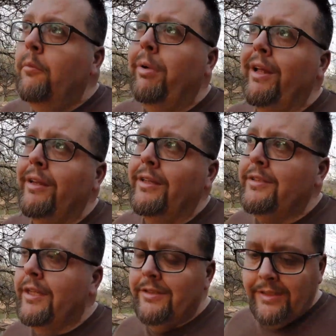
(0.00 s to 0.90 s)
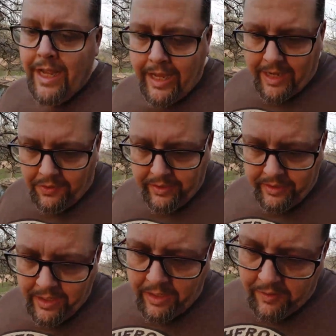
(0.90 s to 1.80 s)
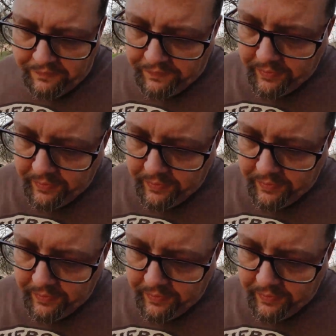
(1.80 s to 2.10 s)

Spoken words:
but the sun's not out enough